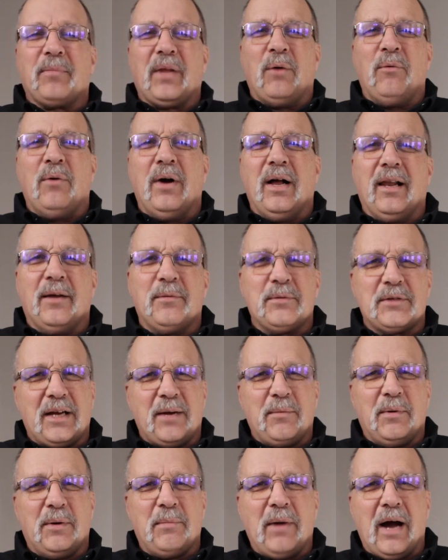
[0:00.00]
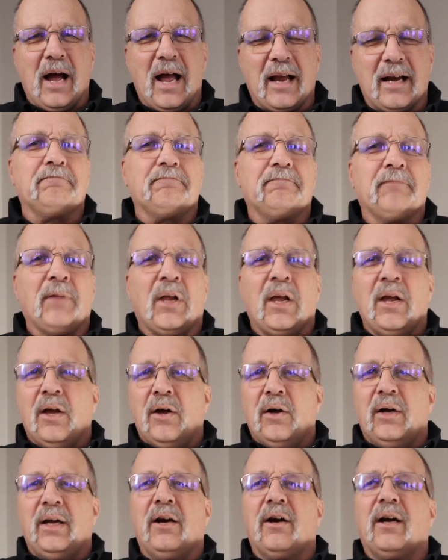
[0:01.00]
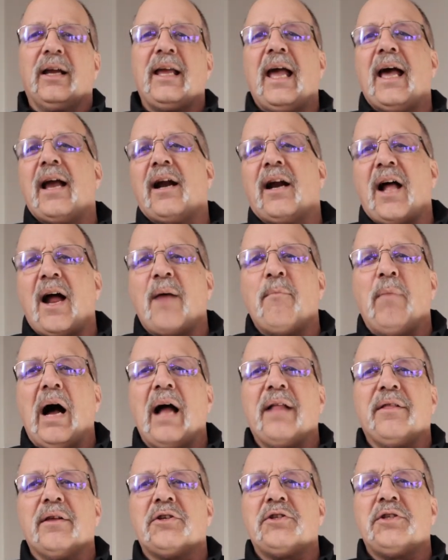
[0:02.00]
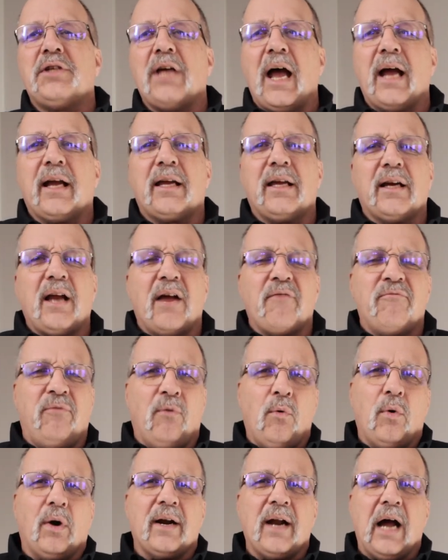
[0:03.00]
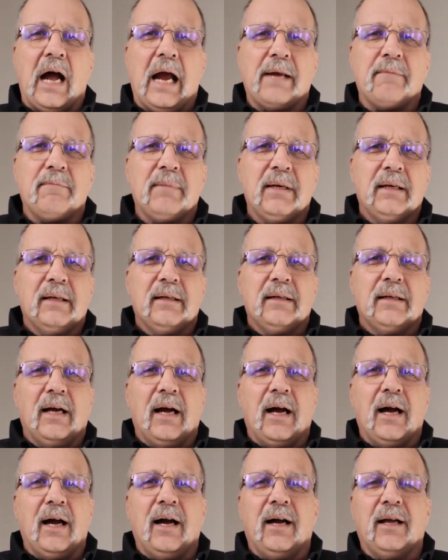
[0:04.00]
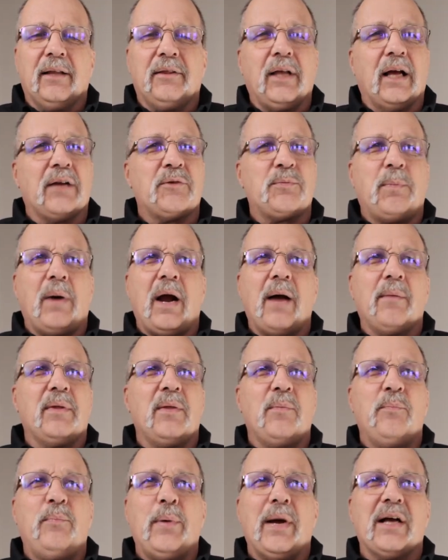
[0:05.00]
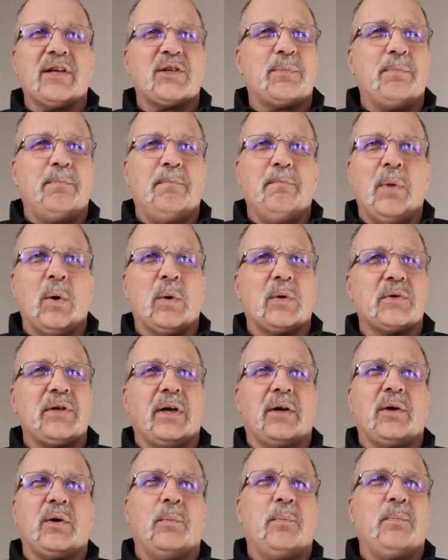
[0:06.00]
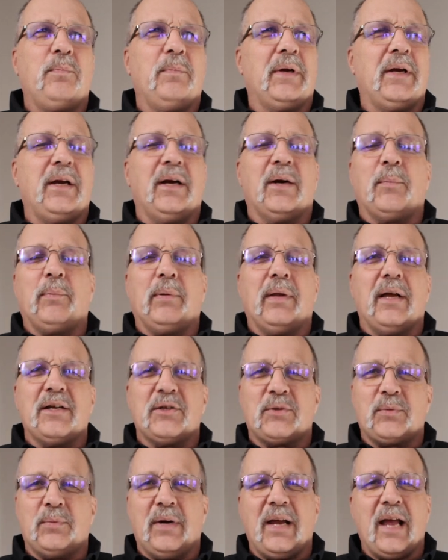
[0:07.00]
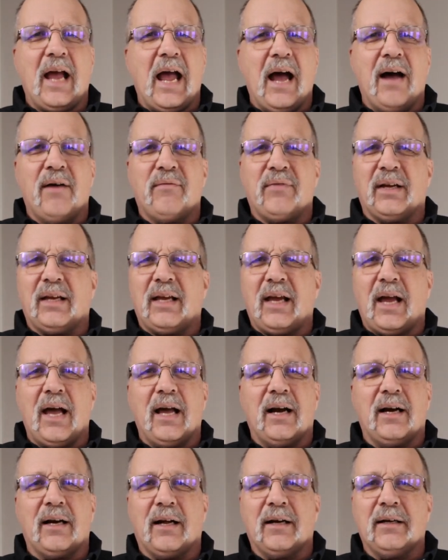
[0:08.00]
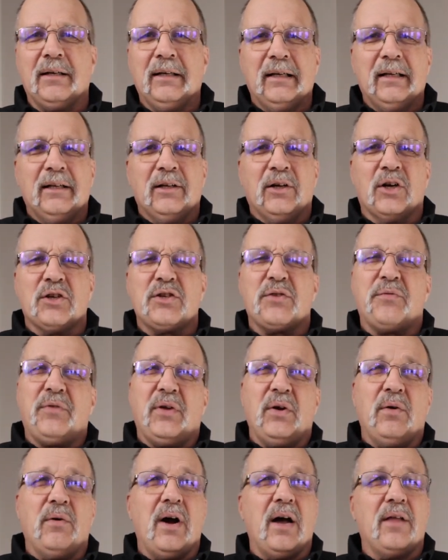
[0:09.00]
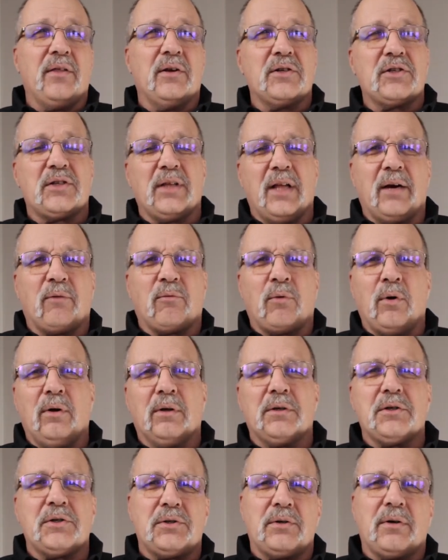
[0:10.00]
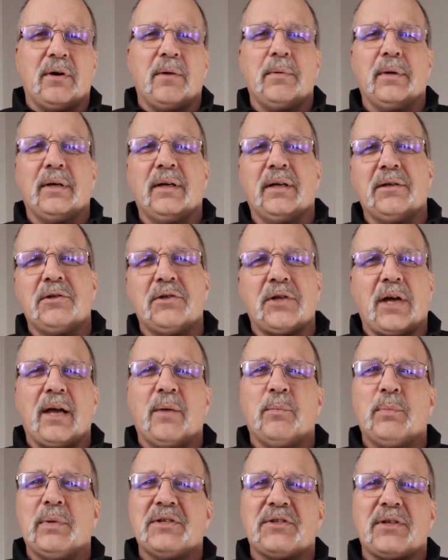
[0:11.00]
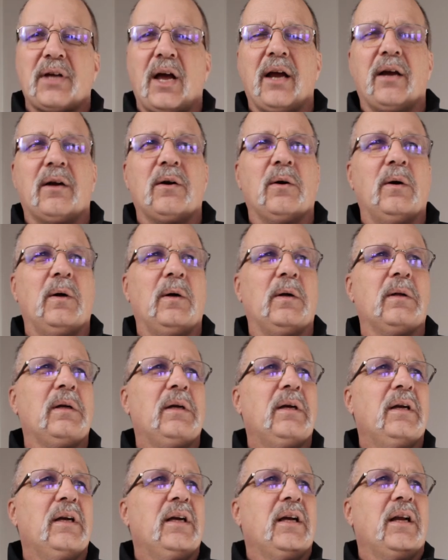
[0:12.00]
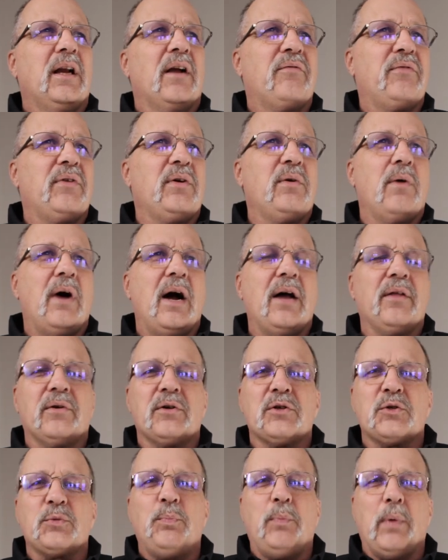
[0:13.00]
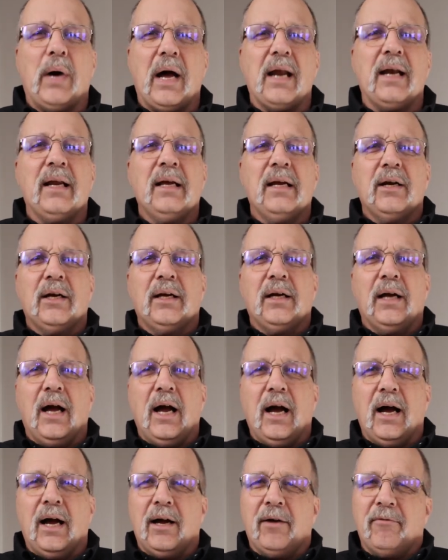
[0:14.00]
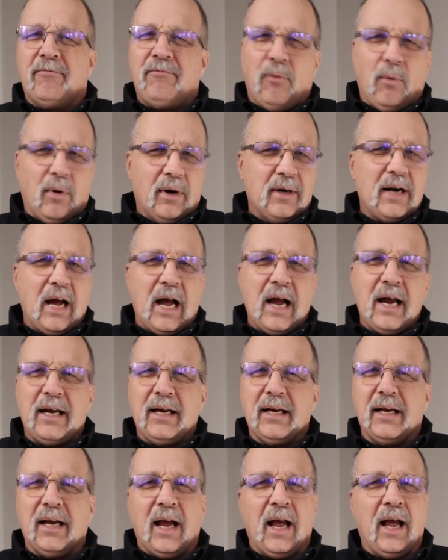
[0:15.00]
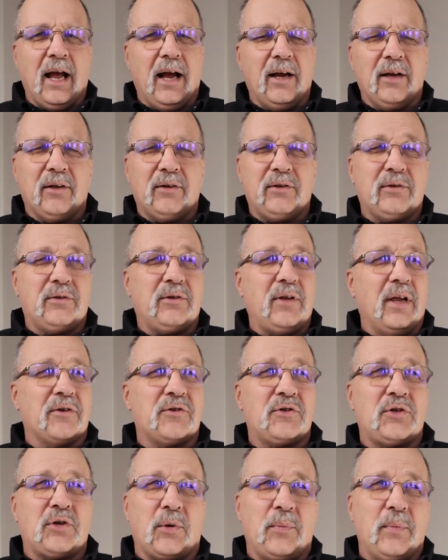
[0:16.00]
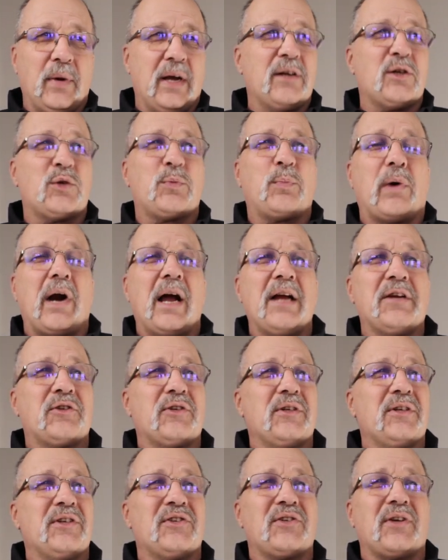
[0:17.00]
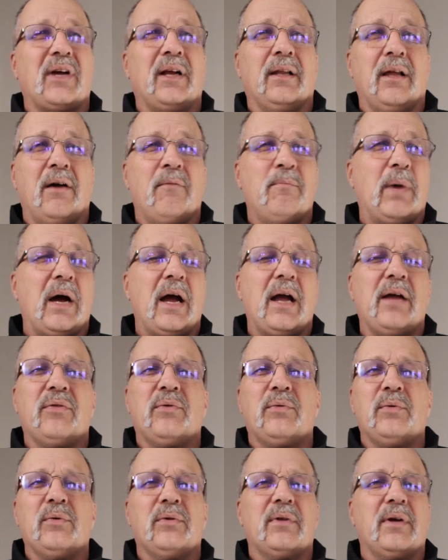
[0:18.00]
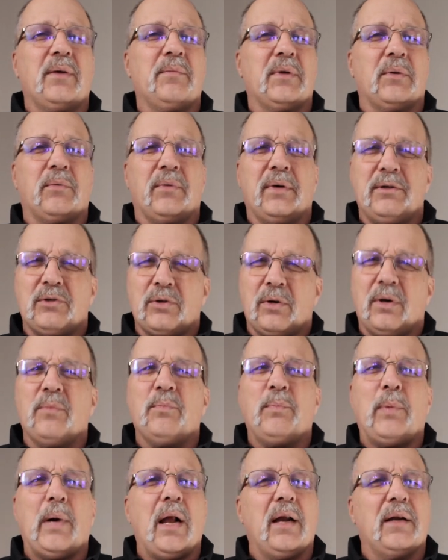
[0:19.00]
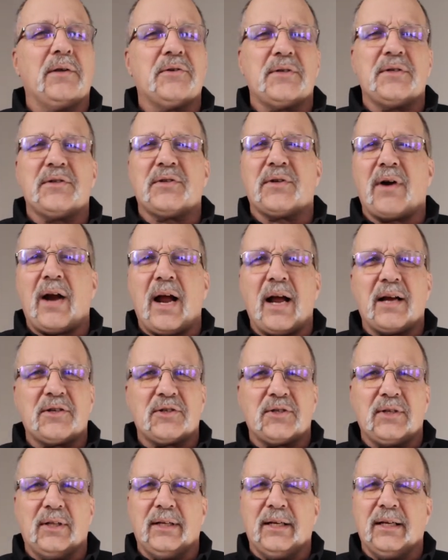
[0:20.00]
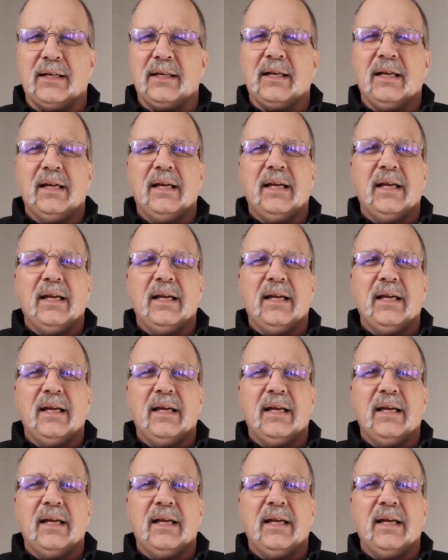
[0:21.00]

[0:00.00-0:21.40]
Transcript: well, I was able to buy it. Well, here in Canada, I bought this jacket at Fortnite. That's probably the best motorcycle gear place we have in Canada. There's a few others like Royal Distributing, J&P Cycle, a few others, but Fortnite has tremendous prices. I love buying through them. The return policies are excellent.